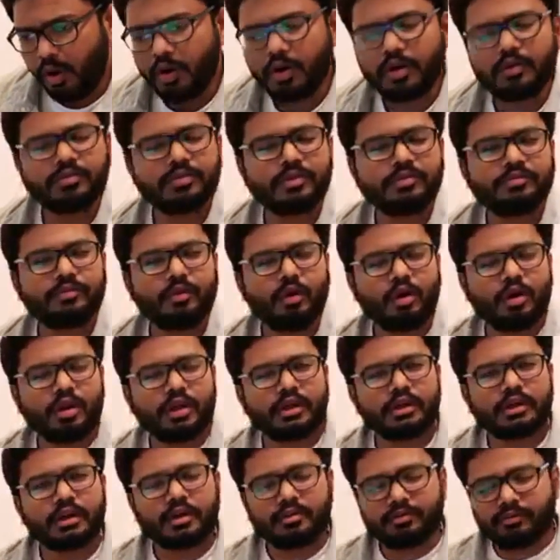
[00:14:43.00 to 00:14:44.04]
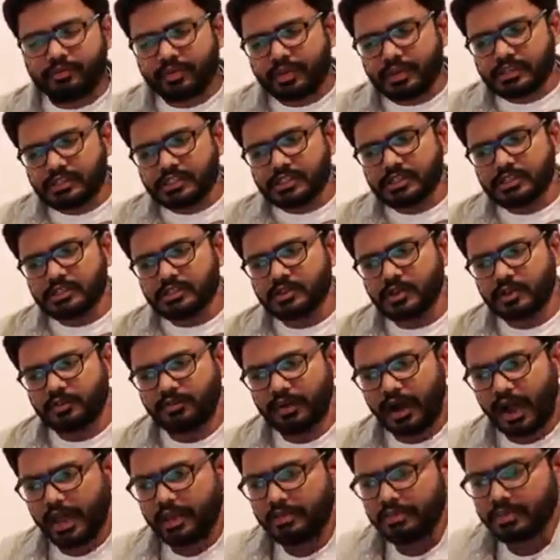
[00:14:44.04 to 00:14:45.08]
all of the following are features of
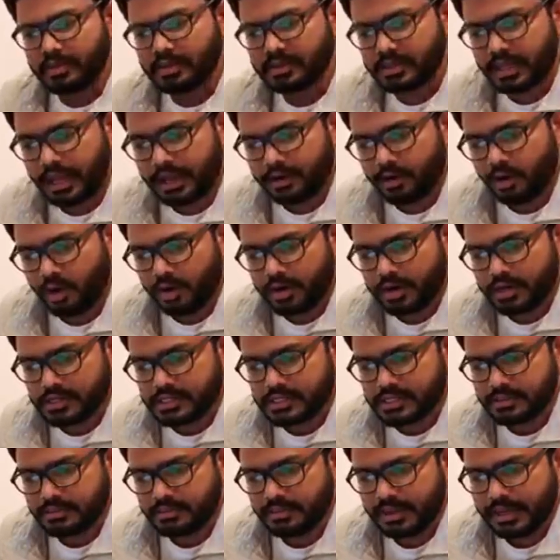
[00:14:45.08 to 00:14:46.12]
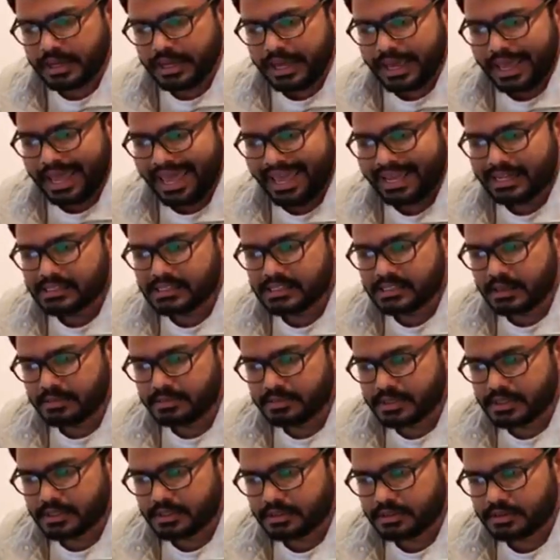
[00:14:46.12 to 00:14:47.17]
hyperthyroidism
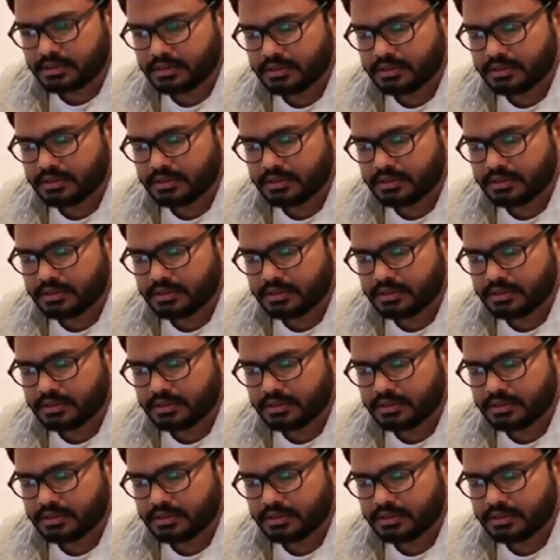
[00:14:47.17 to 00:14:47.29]
except